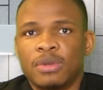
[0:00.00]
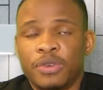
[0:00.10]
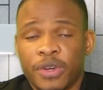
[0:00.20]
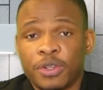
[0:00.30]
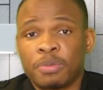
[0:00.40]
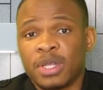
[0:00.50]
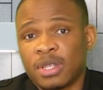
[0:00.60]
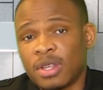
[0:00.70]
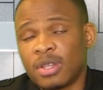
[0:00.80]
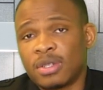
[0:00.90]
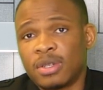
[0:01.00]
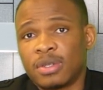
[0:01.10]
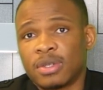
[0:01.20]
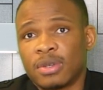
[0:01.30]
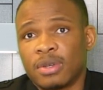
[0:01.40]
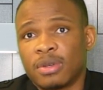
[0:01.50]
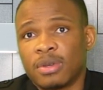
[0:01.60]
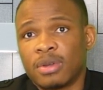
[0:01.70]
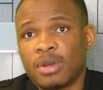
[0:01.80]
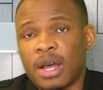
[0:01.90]
the recruitment agencies,
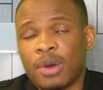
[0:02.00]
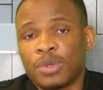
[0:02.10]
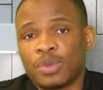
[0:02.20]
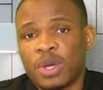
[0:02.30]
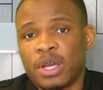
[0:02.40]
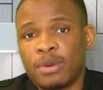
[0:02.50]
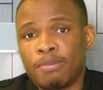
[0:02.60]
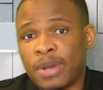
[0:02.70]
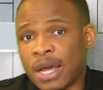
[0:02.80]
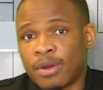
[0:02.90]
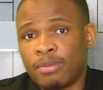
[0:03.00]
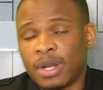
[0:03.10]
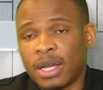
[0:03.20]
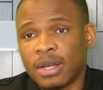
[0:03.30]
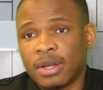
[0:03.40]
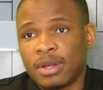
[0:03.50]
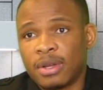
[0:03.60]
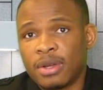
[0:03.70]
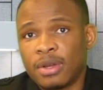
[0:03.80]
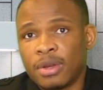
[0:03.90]
I was wearing black on black.
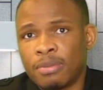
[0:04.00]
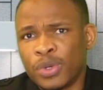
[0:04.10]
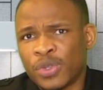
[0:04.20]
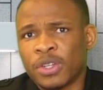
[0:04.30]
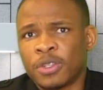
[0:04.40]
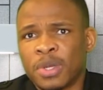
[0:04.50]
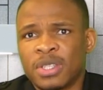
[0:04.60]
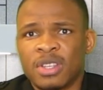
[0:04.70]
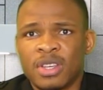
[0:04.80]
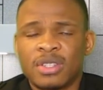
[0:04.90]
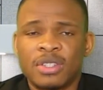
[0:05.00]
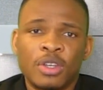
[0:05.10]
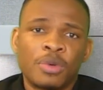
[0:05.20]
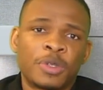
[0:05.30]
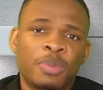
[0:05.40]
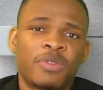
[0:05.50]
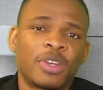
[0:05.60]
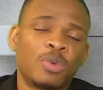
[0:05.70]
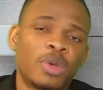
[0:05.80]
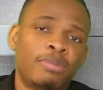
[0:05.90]
Most recruitment agencies, they always prefer
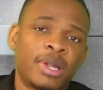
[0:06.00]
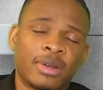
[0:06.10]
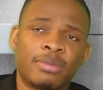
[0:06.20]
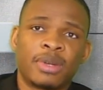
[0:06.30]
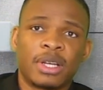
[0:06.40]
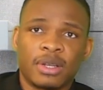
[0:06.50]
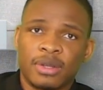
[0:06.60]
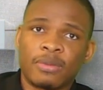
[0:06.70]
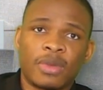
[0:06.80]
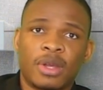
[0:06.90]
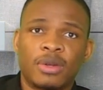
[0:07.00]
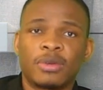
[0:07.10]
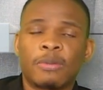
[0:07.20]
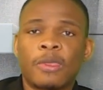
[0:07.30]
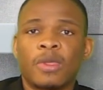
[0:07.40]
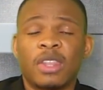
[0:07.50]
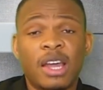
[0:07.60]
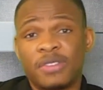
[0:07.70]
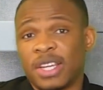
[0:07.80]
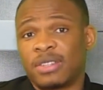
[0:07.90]
you wear black on black. I don't know. They
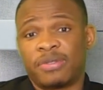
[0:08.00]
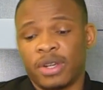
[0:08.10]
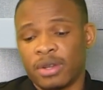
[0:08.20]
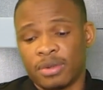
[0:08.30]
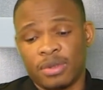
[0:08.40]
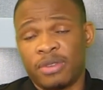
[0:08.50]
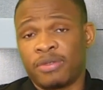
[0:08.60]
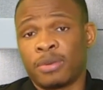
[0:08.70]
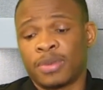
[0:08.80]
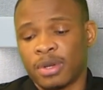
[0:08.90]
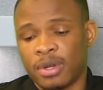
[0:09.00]
have their different uniforms or